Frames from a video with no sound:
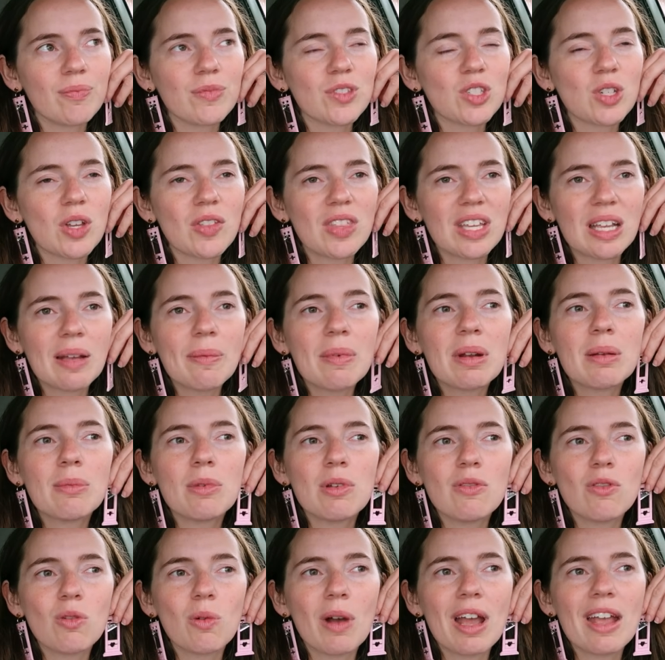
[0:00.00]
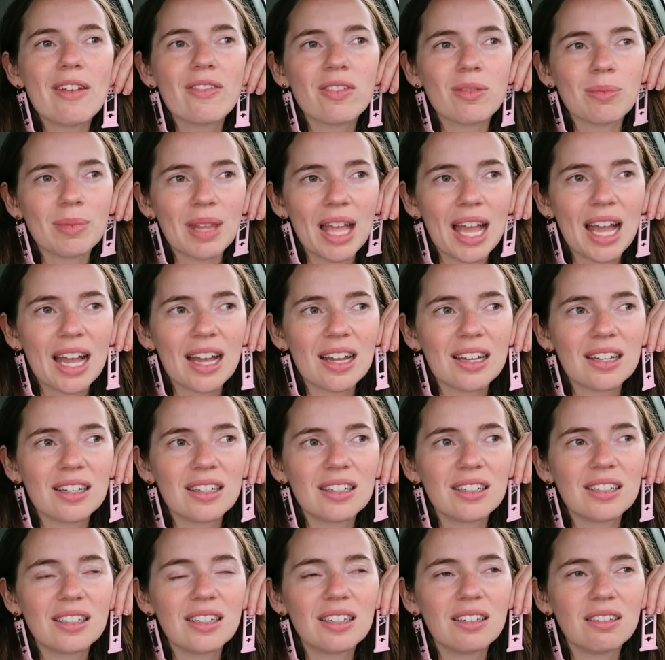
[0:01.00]
So I think I'm gonna move away from that
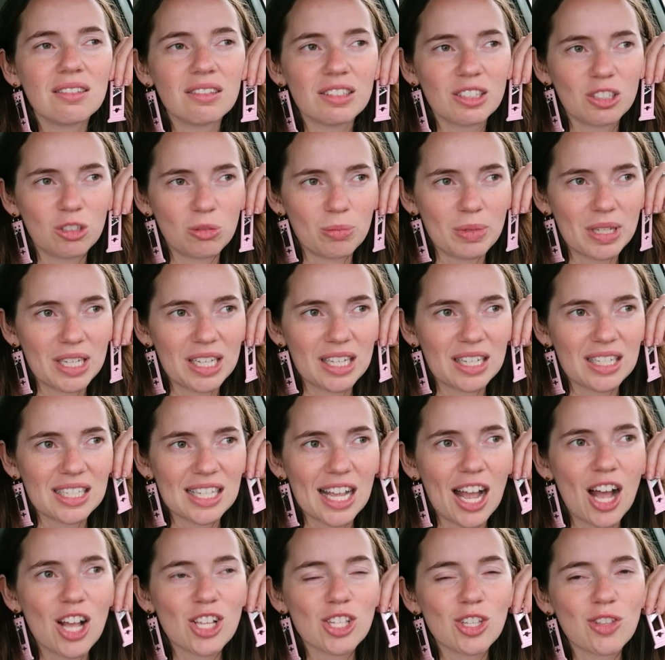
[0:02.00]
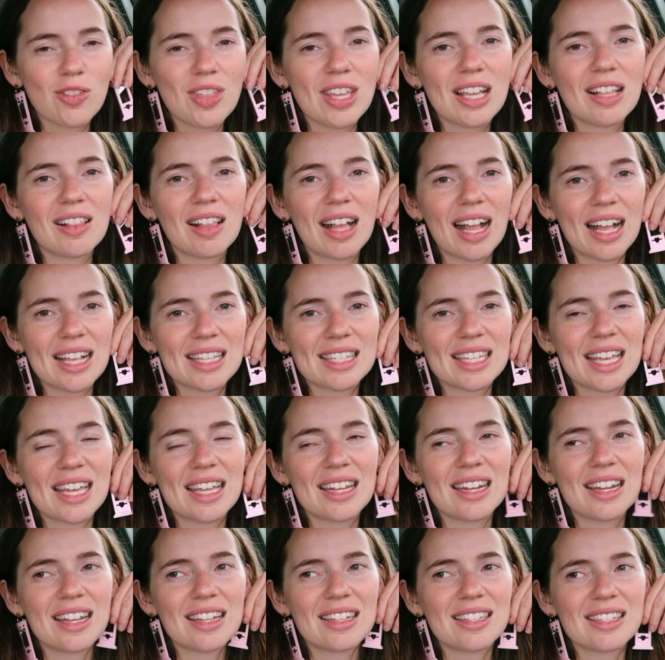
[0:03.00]
a little bit, because I also think, like I
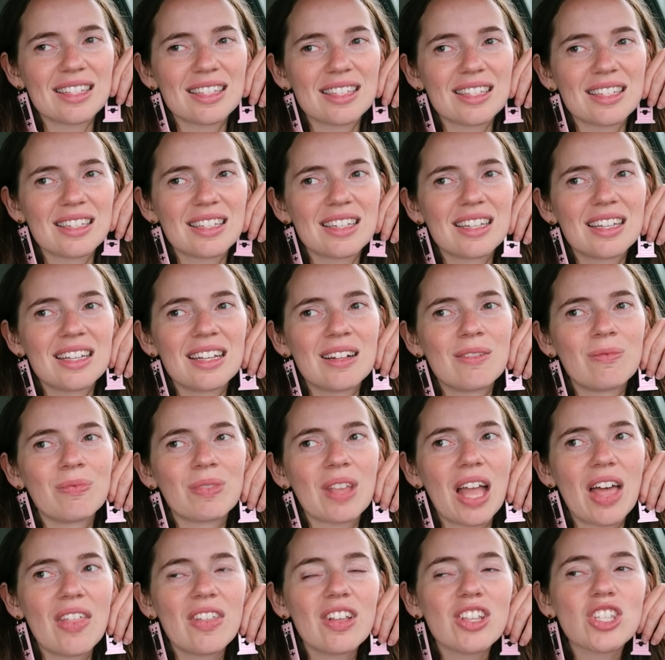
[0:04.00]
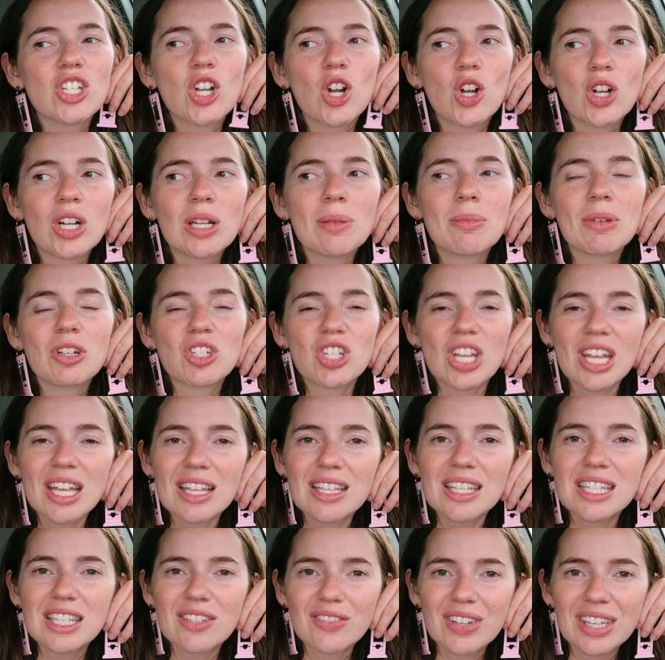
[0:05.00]
said, I think it's hurting my
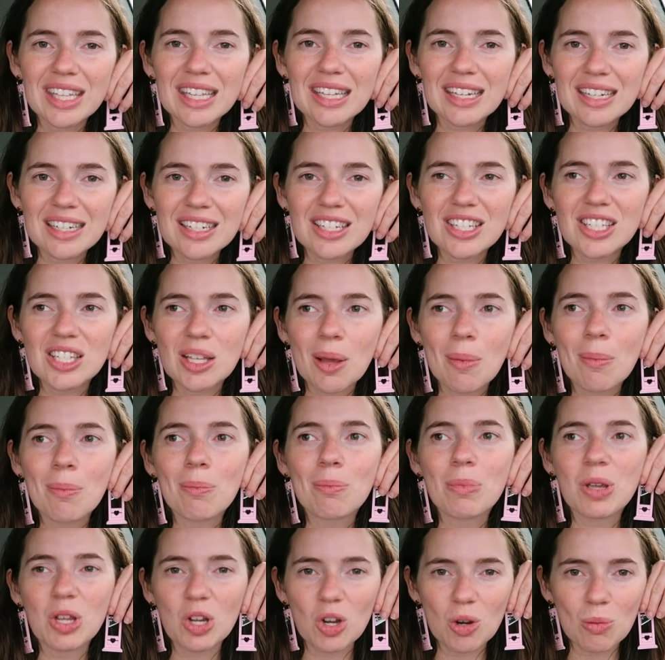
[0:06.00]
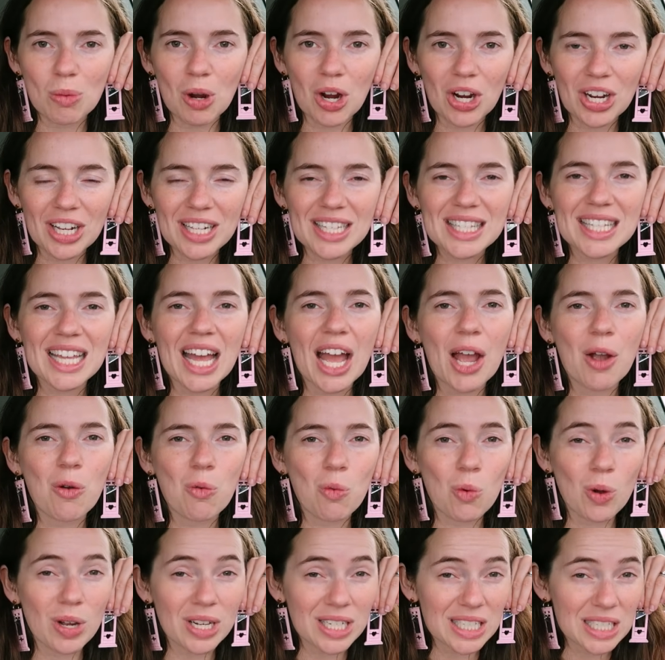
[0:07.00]
chances of getting into some bigger markets that I
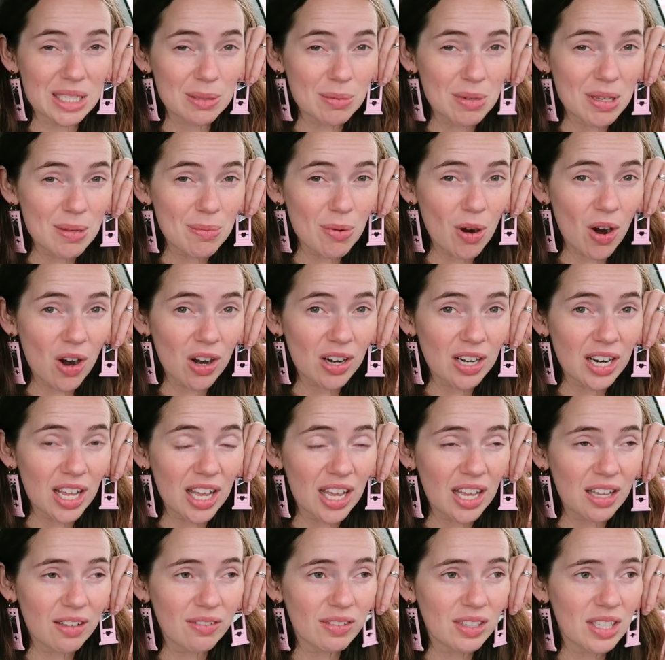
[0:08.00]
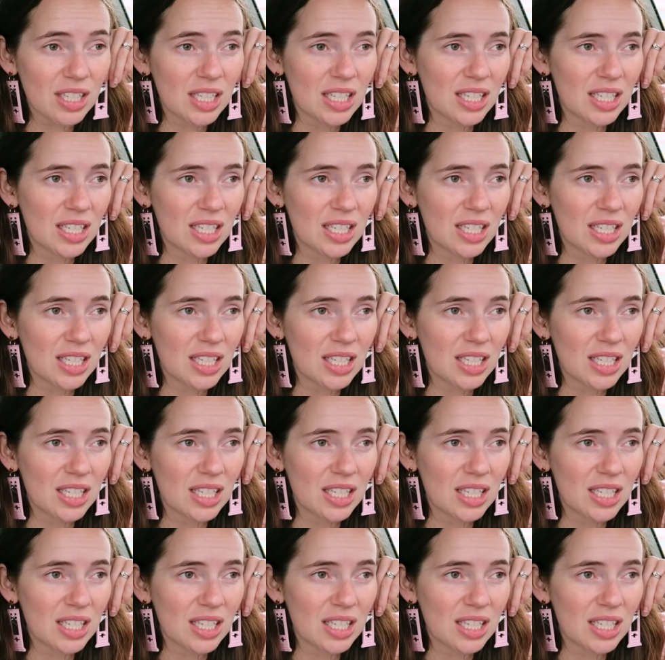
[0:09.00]
want to be part of.